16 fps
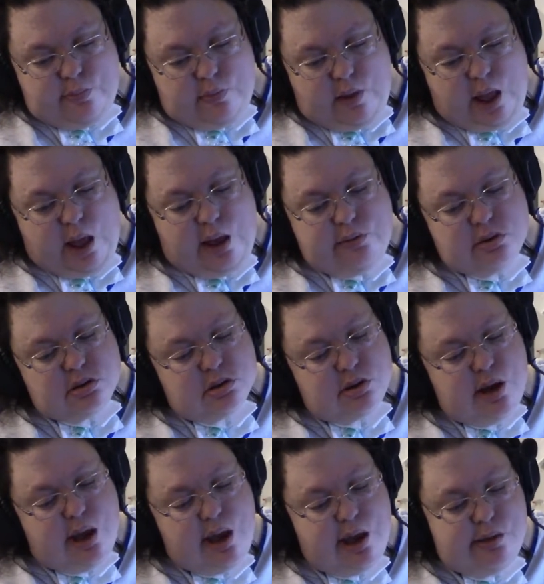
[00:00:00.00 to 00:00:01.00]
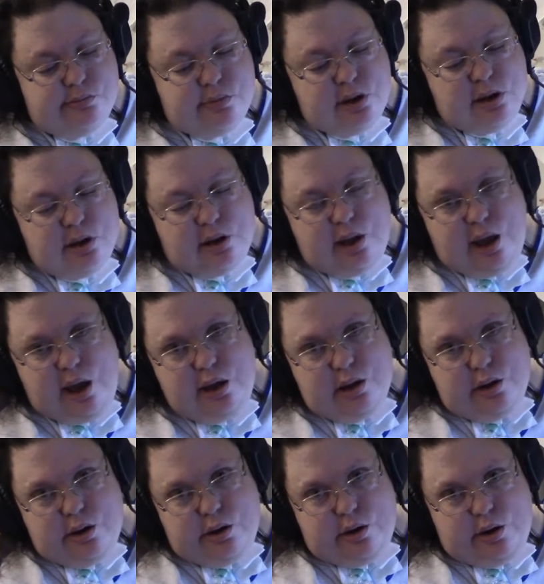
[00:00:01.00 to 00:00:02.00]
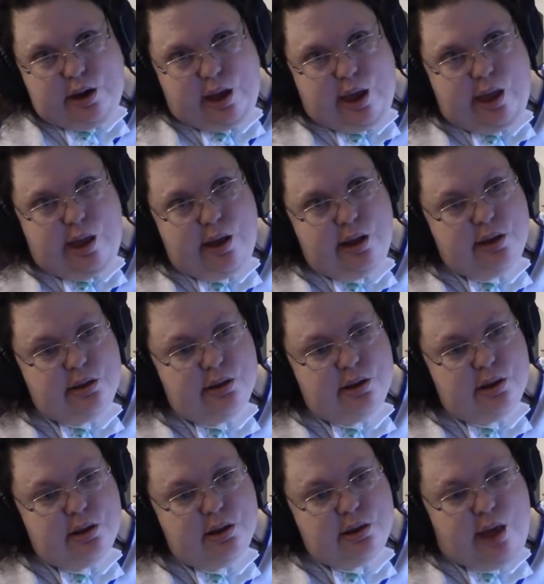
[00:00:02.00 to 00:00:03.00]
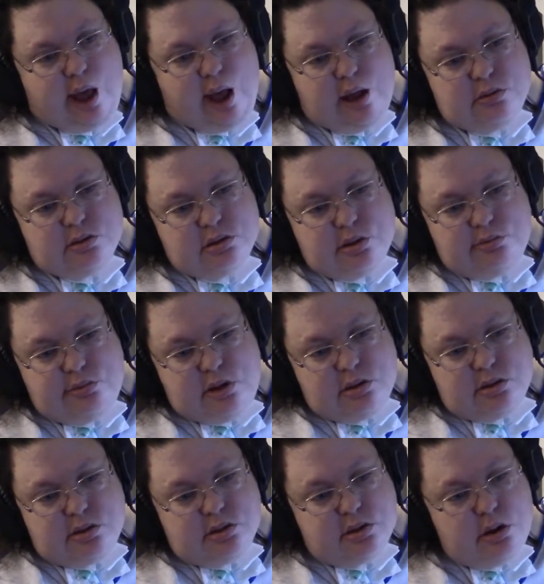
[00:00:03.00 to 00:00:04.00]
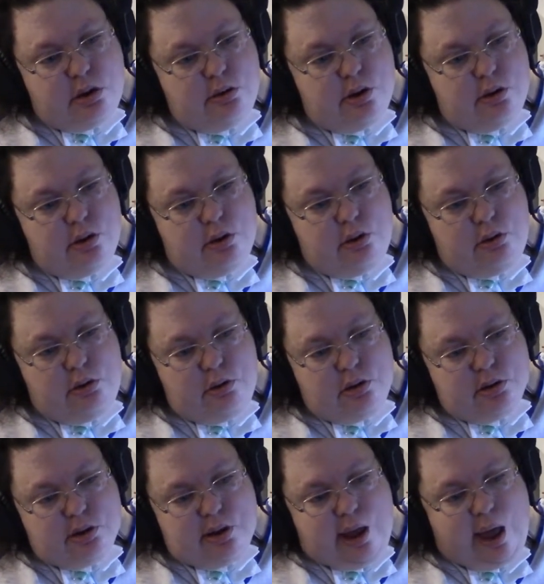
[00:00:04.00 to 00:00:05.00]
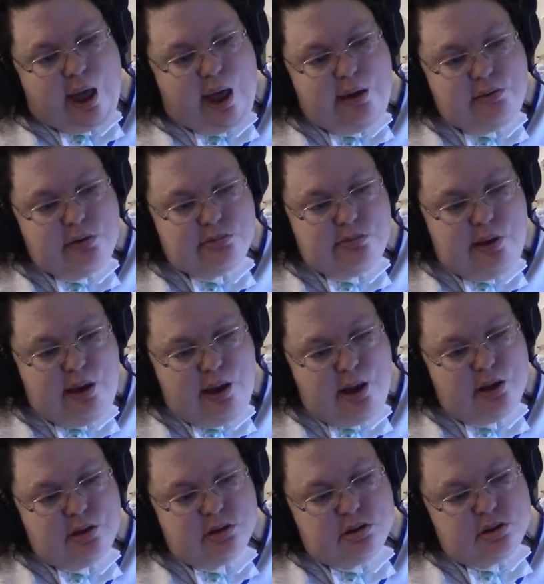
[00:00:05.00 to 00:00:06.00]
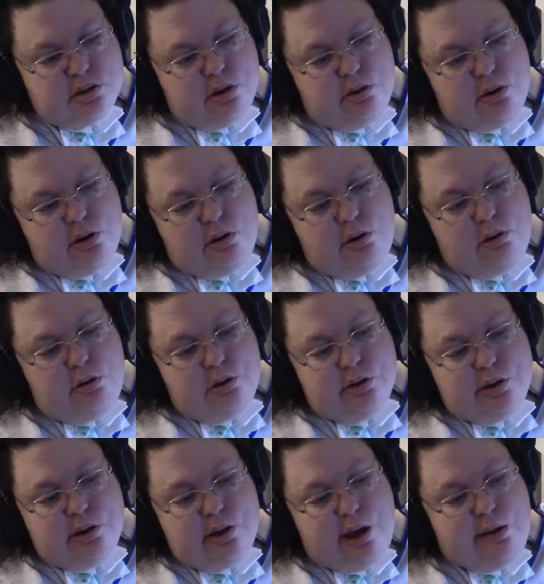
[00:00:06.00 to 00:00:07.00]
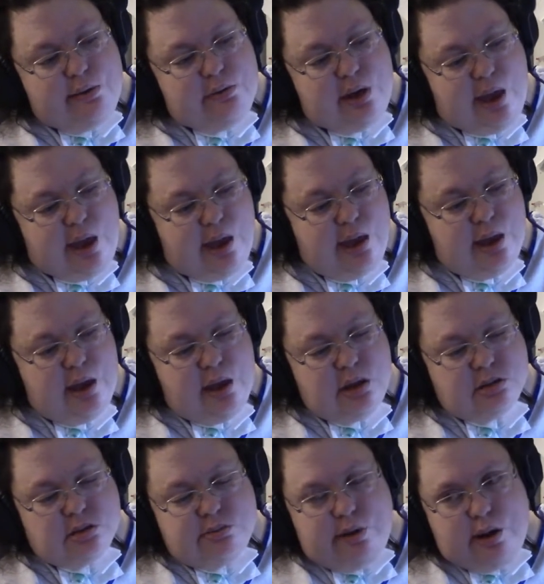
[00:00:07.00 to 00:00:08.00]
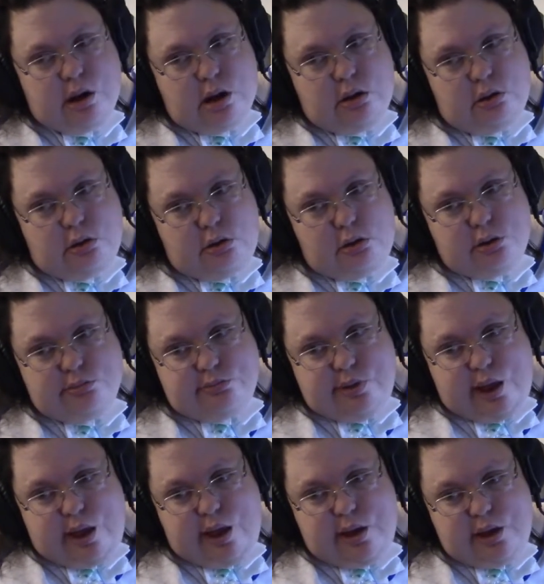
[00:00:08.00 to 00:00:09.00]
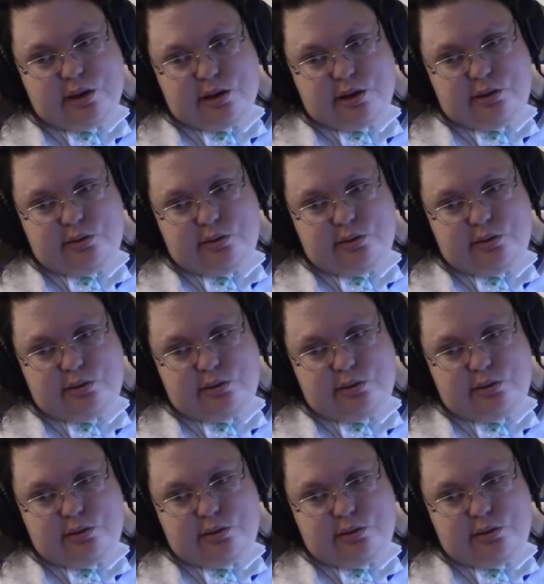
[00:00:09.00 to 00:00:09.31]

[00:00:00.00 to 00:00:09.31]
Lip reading: I would stay up later and the house would be so cold and I would be so cold, and then I would get into my cold bed.